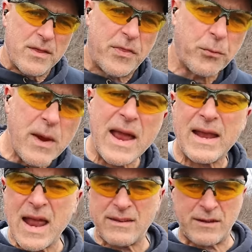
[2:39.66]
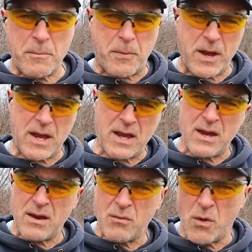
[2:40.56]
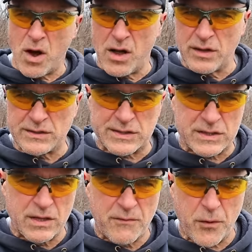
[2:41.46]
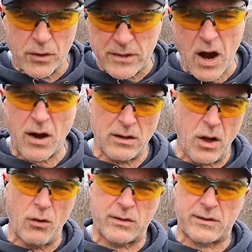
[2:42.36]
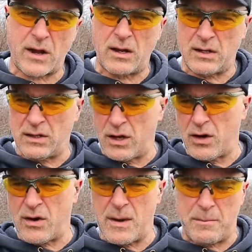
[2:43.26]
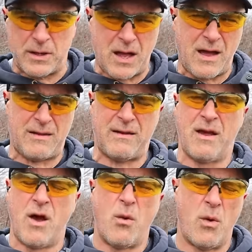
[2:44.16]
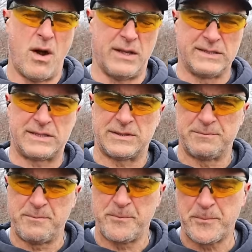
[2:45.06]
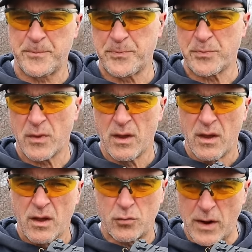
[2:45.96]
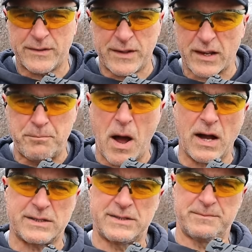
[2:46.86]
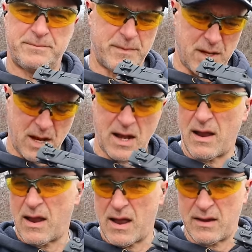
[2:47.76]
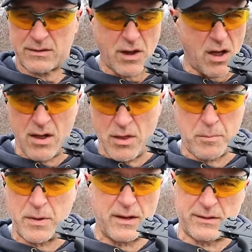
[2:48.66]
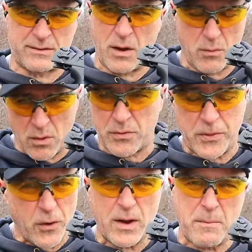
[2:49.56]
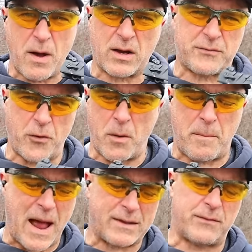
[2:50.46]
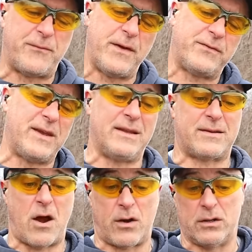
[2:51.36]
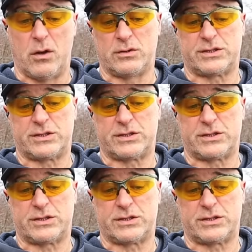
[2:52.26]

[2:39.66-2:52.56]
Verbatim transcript: The 380 ACP was for target load, Sellier, and Bellot was 26 bucks. And I, I, saw other places that were 30 bucks for a box of 50 at target load.